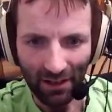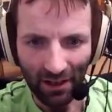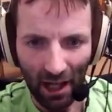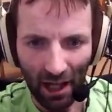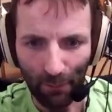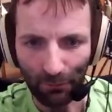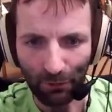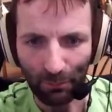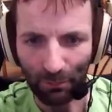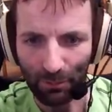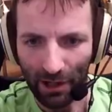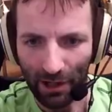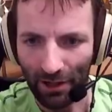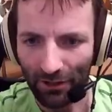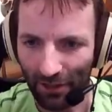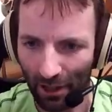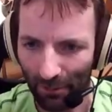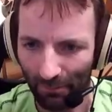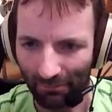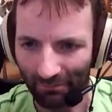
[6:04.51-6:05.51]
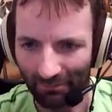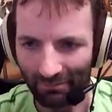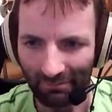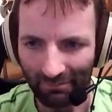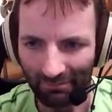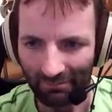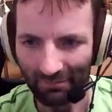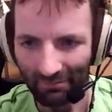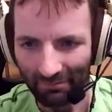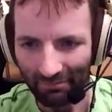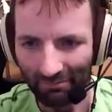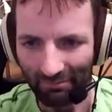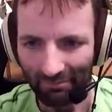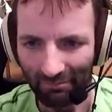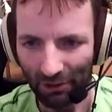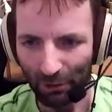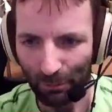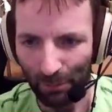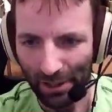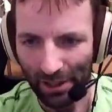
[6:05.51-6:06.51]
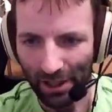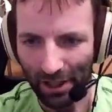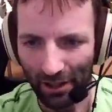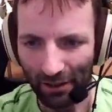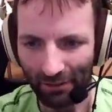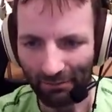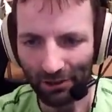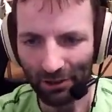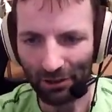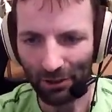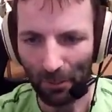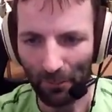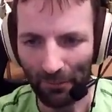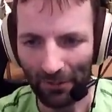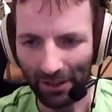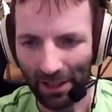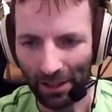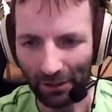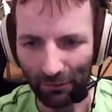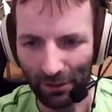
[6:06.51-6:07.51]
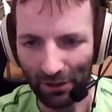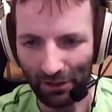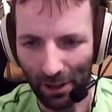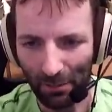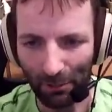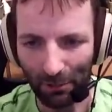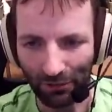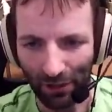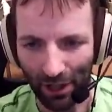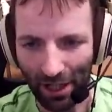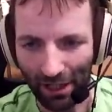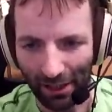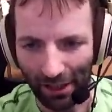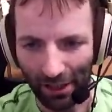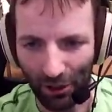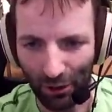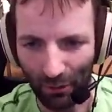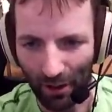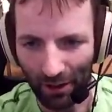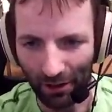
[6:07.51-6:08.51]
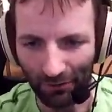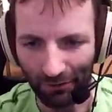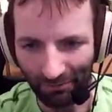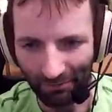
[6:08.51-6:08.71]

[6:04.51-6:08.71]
I'm surprised I'm speaking something that resembles English while